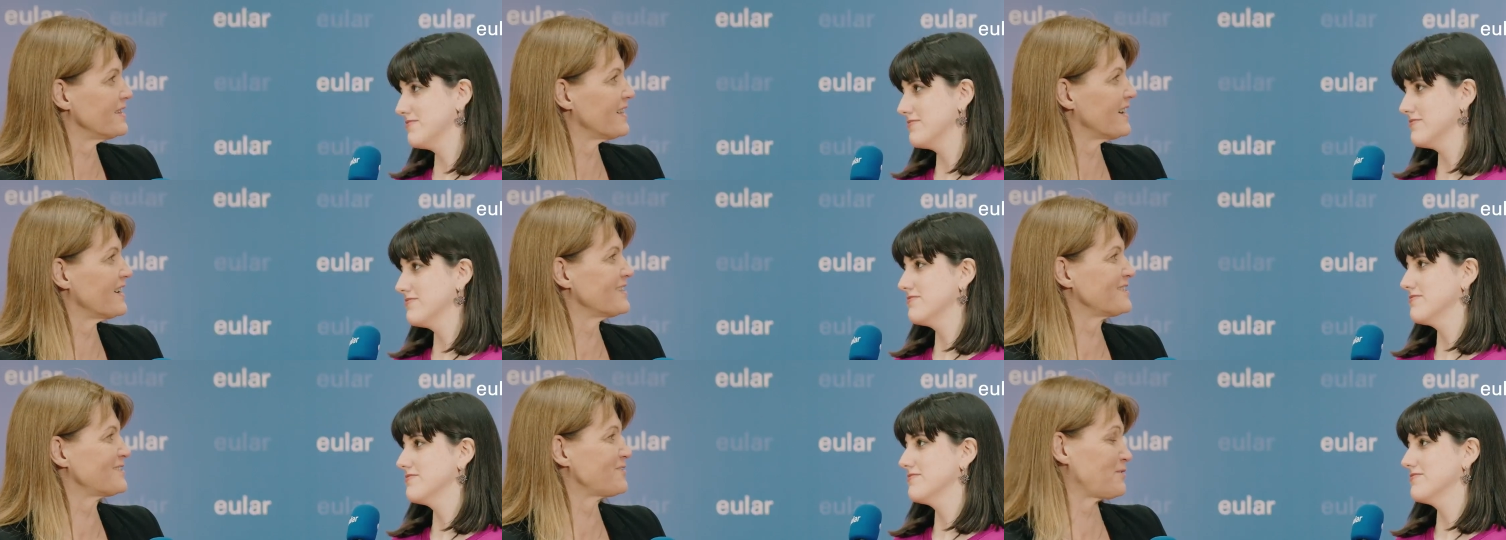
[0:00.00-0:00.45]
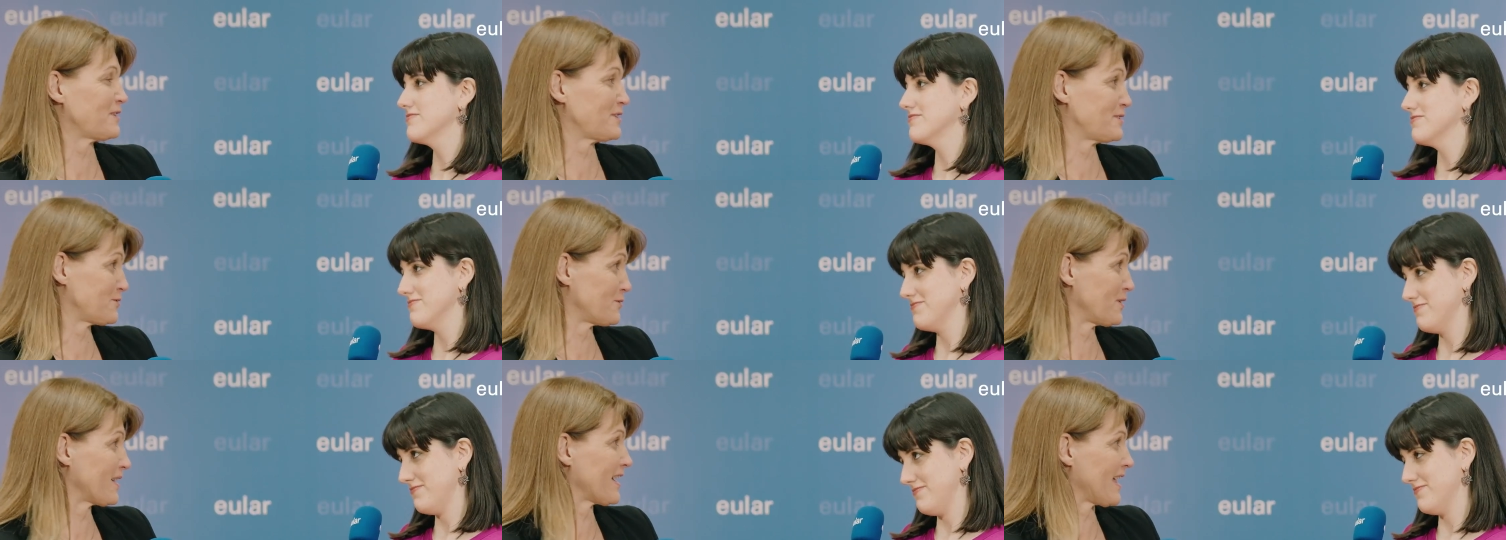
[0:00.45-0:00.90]
Speaker 1: nice fast
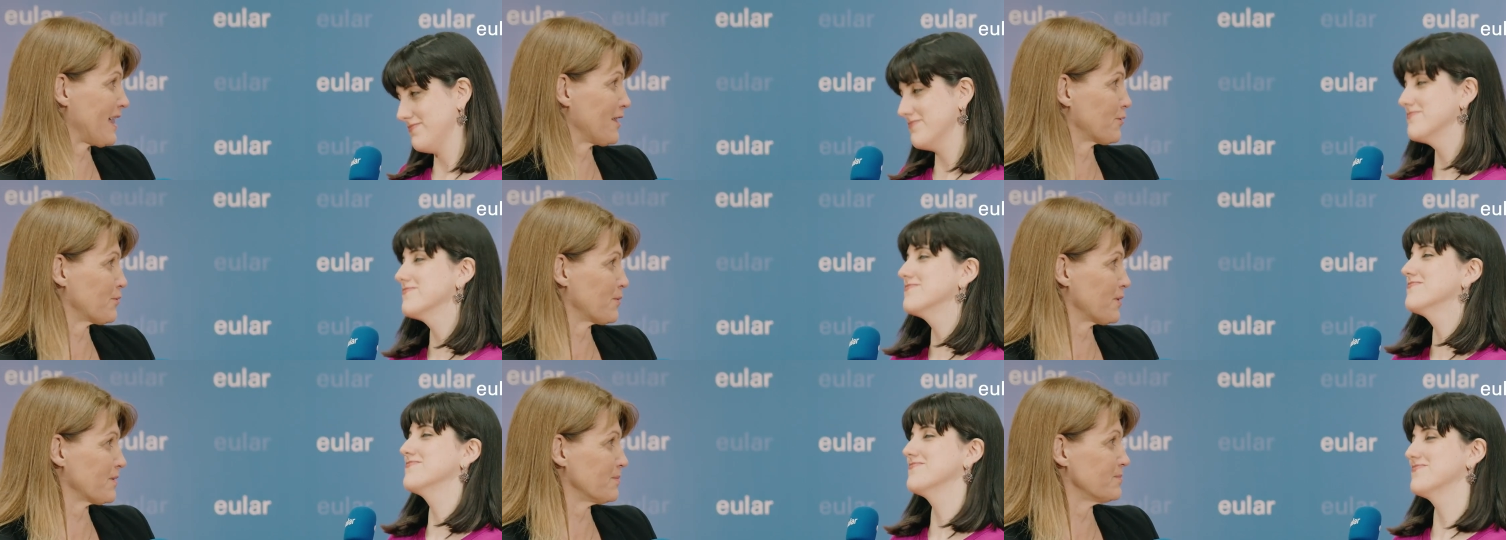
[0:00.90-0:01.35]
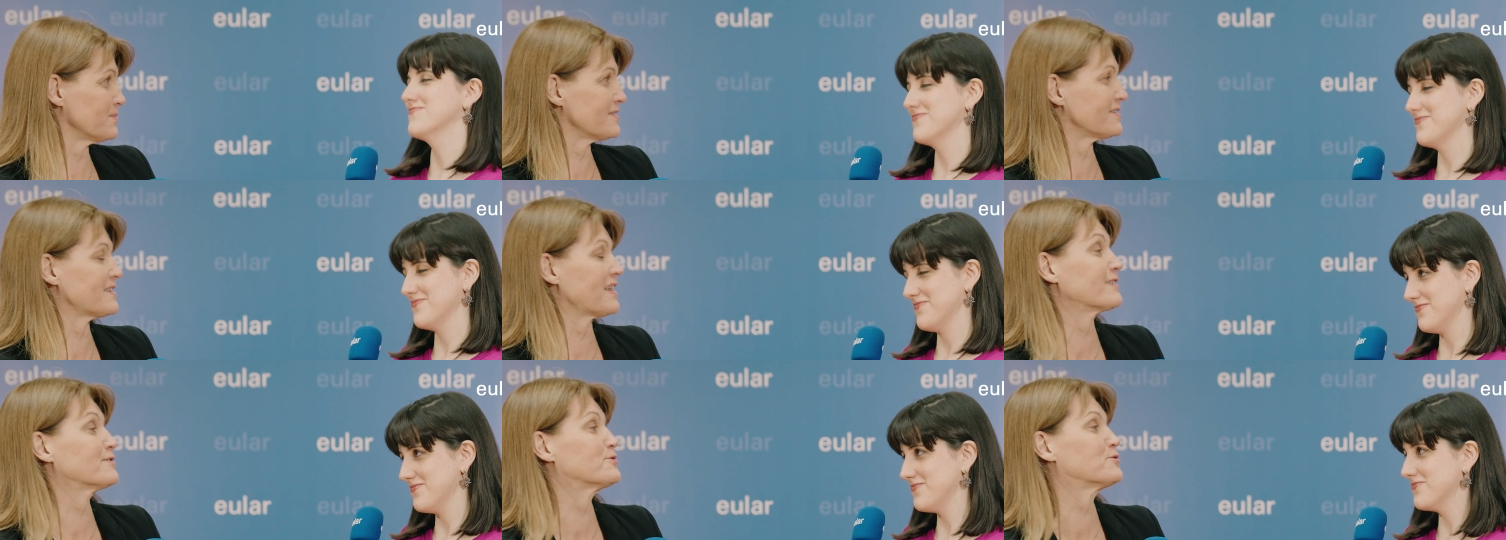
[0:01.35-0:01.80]
track algorithm
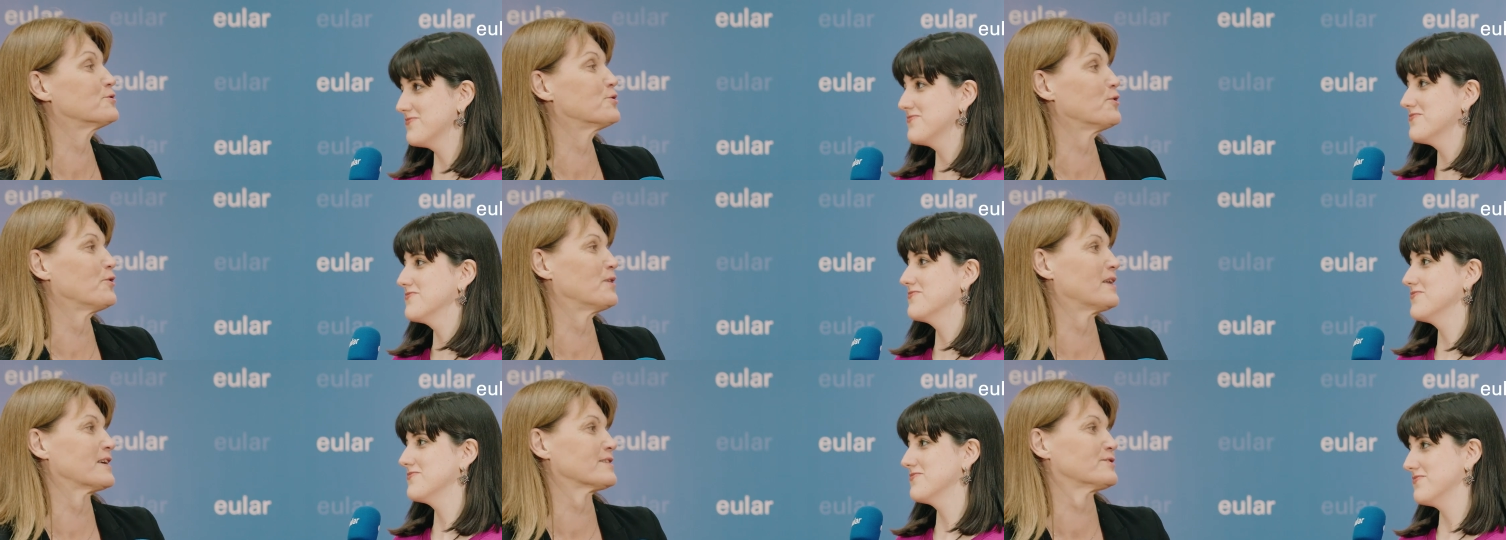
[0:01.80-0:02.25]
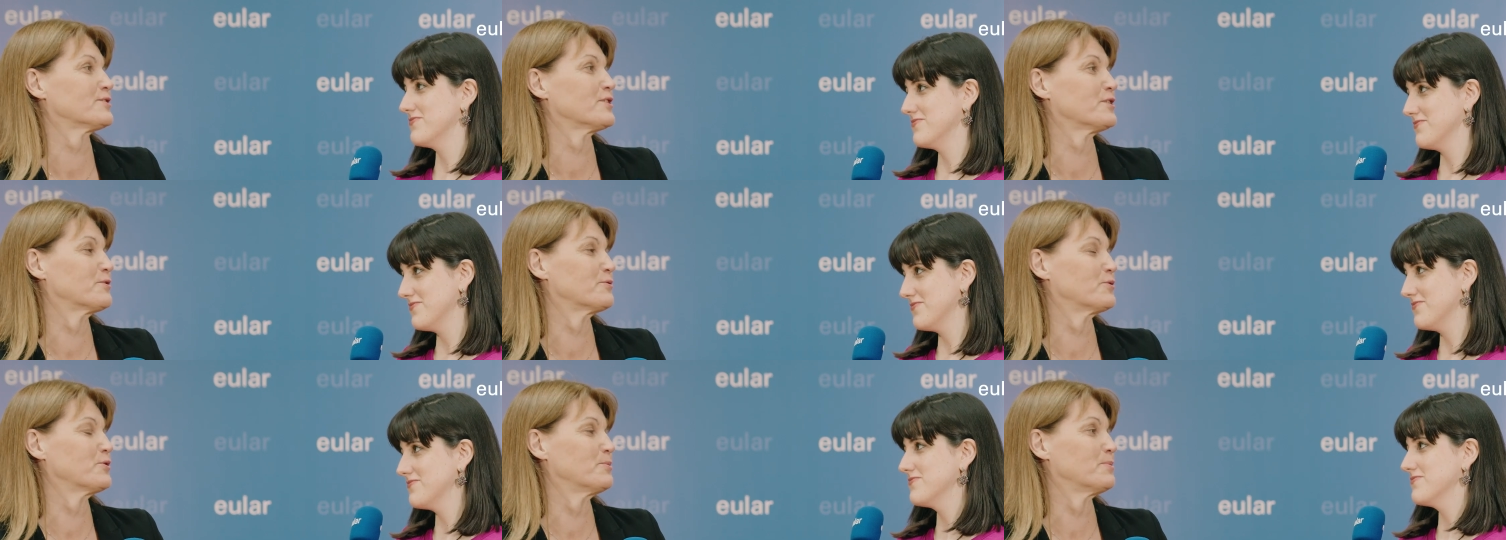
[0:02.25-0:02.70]
thanks to the EULAR study
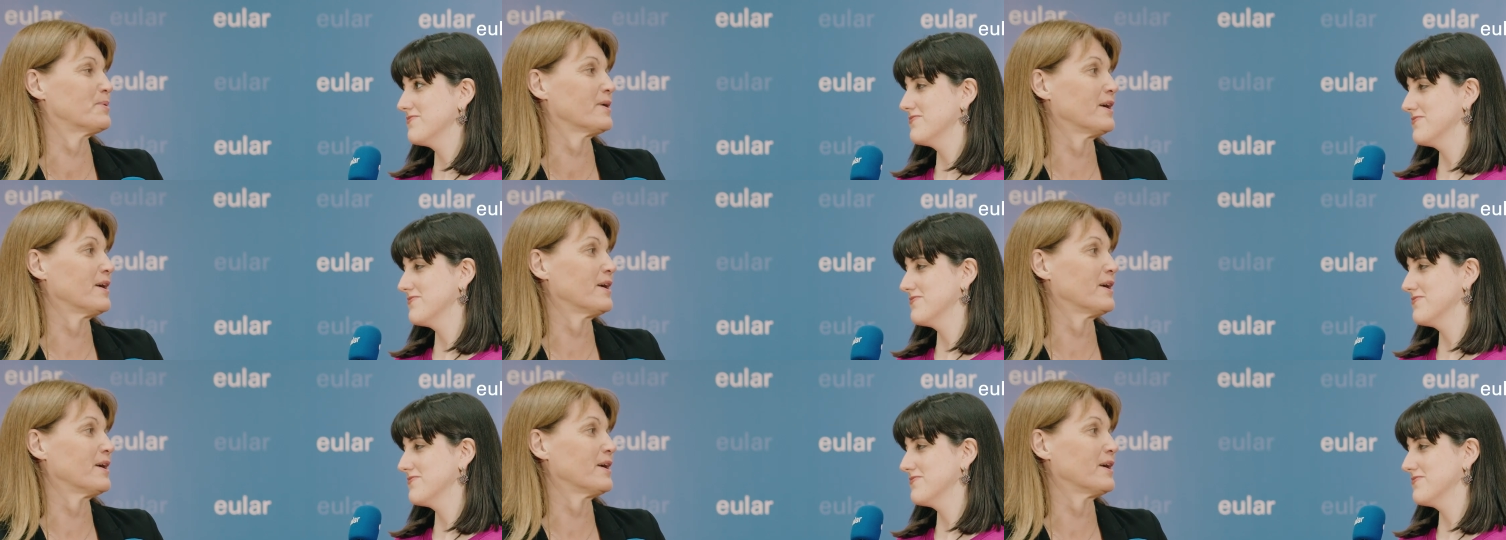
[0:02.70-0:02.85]
group.